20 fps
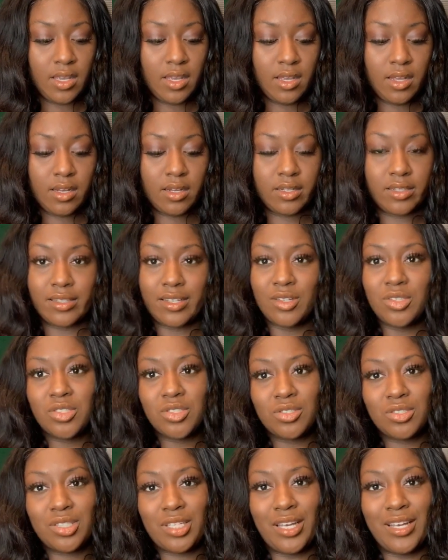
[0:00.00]
Oh,
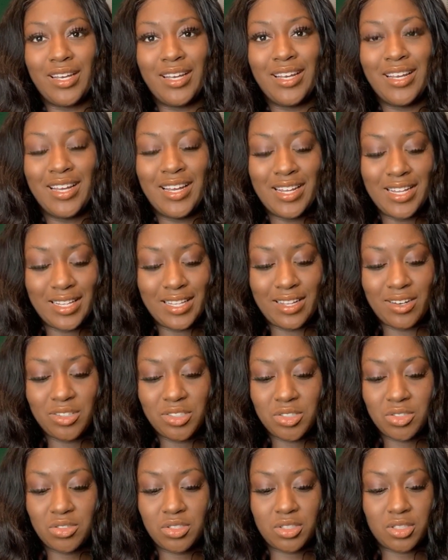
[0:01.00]
letters
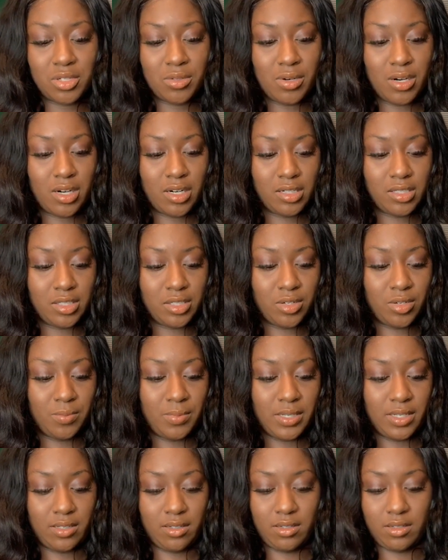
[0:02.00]
are so hard to
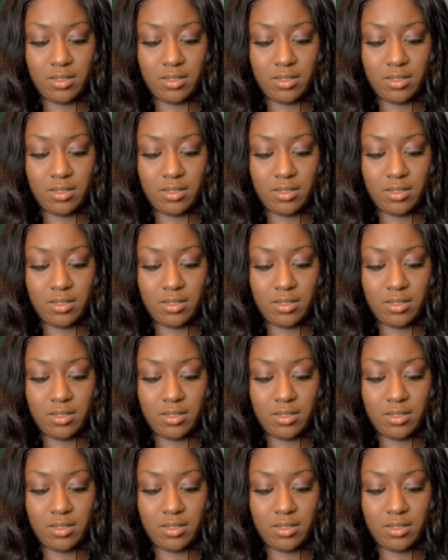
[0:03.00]
open.